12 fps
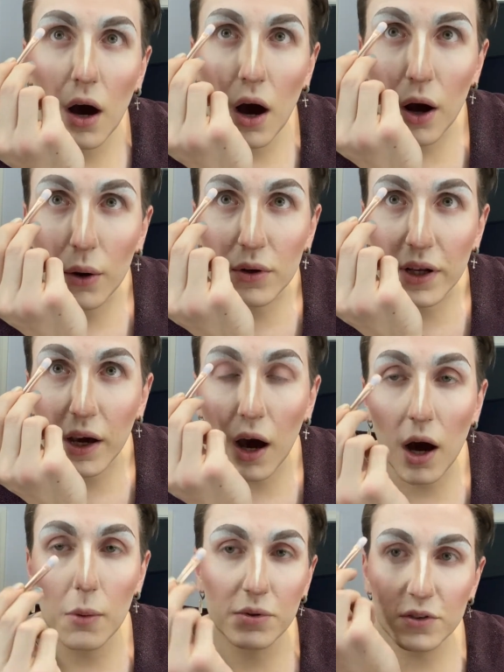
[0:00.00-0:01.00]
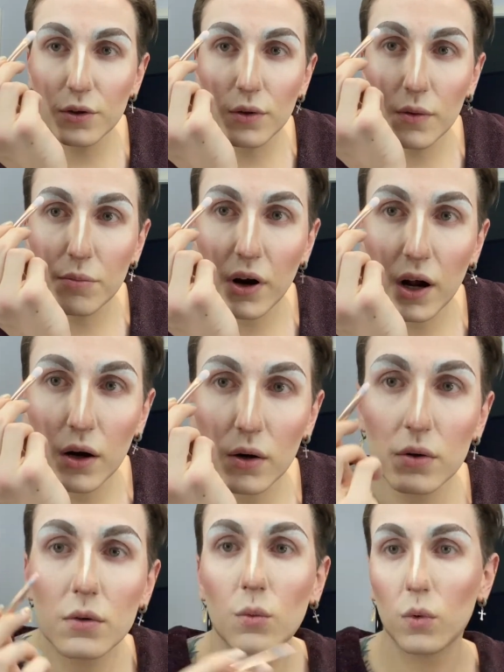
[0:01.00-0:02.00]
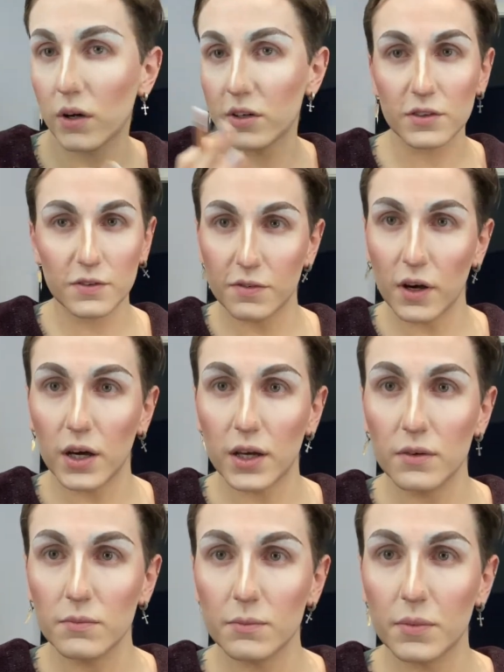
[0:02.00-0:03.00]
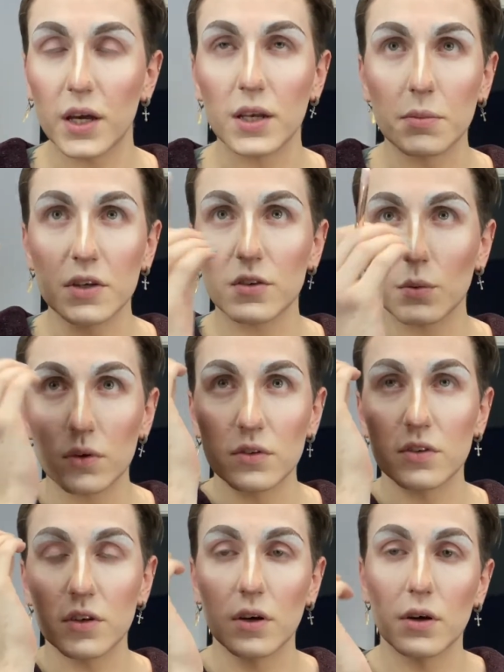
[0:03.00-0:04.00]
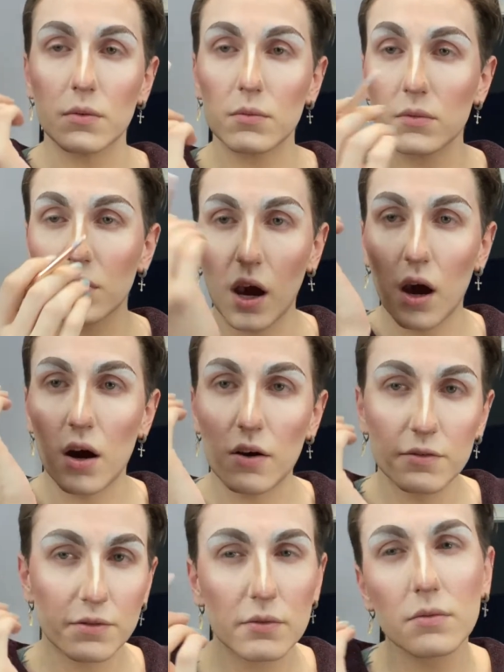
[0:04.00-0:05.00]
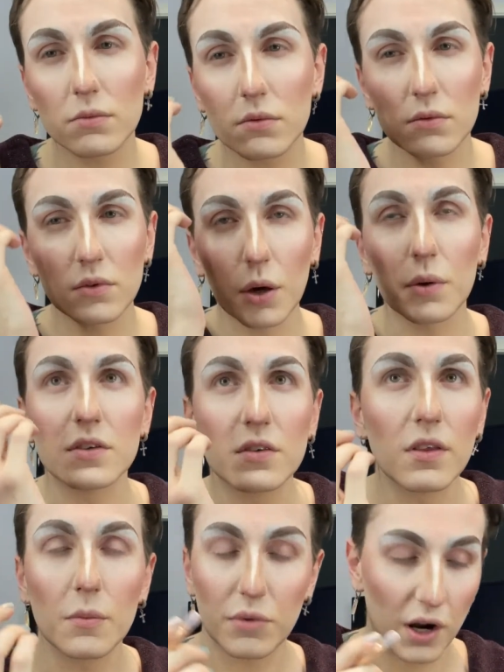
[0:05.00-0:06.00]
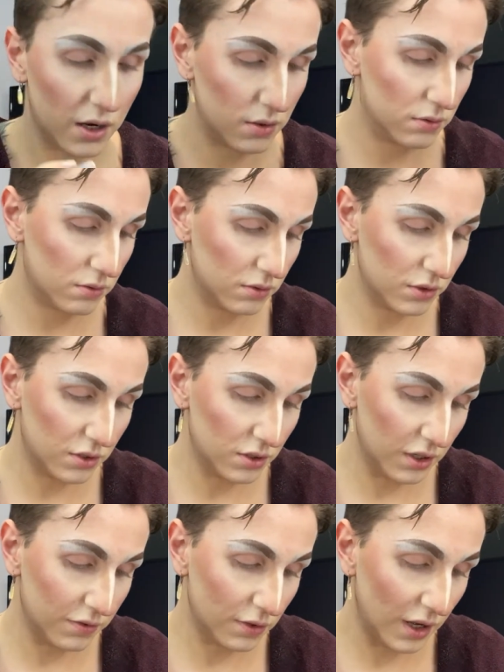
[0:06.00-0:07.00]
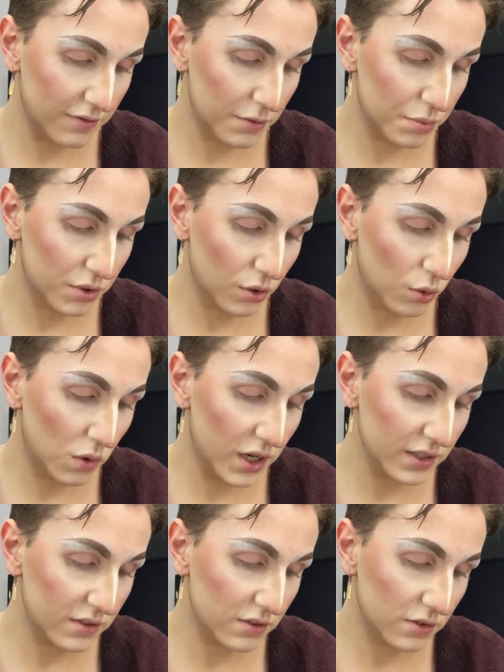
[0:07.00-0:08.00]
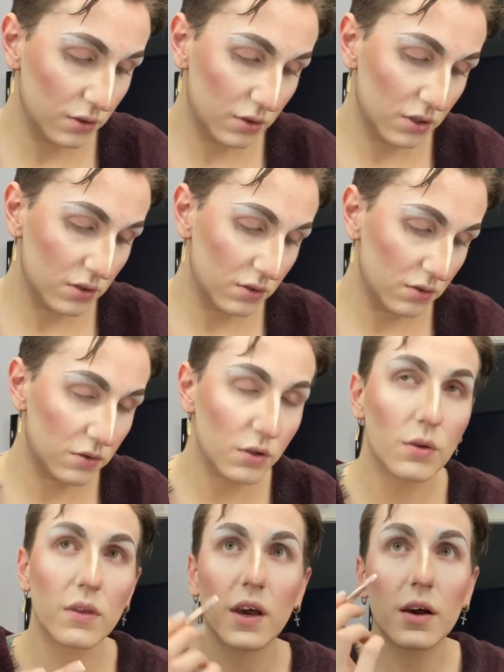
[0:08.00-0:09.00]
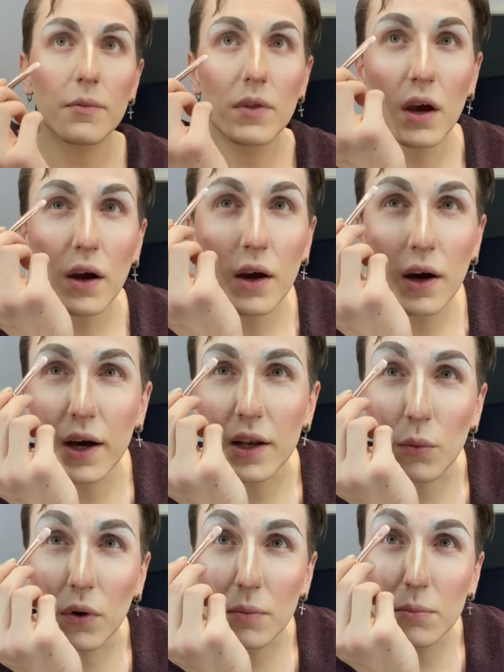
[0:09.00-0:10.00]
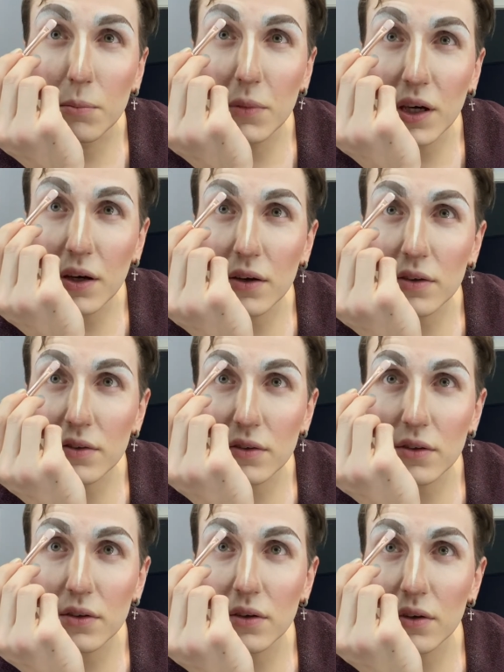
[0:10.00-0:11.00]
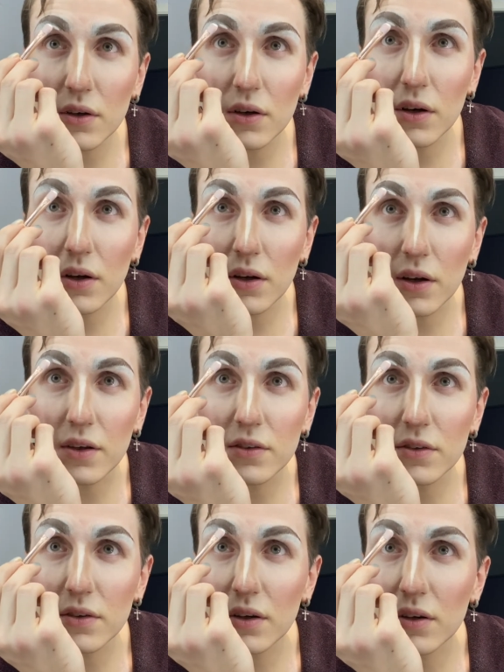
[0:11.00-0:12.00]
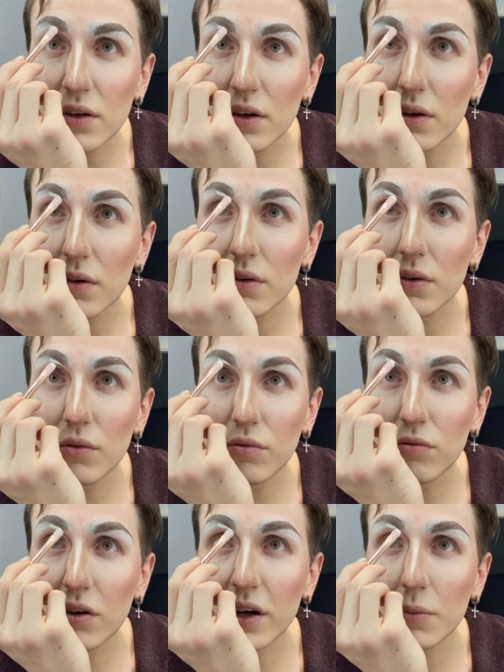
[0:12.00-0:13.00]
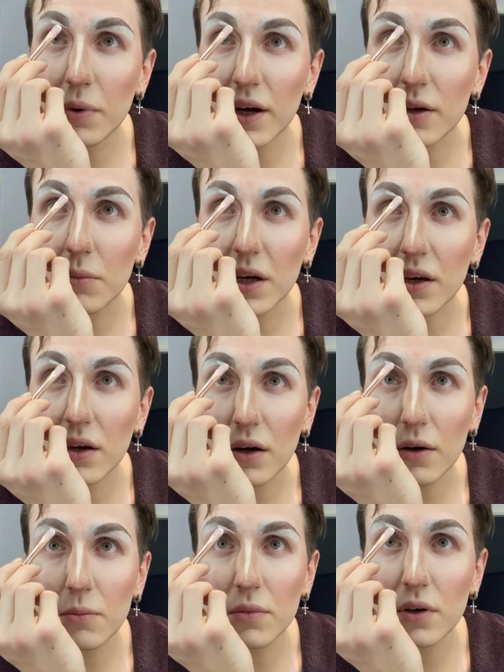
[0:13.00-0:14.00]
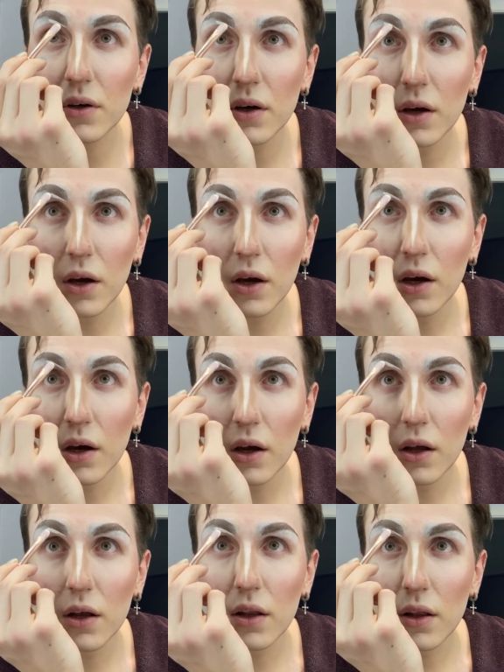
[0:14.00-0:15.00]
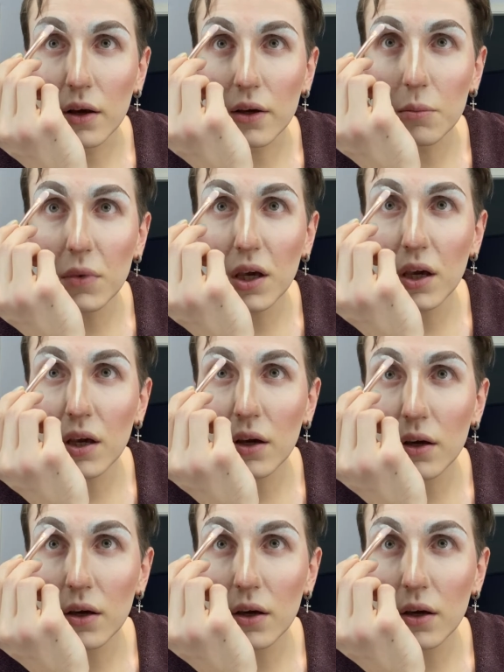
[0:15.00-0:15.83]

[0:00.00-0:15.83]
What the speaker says: only up to the brow where it's fine, but any bits you want to carve, go into the brow. You can, if you have a pure white, you can do that, and it won't mix, unless, I don't know, you're really bad at makeup, like me.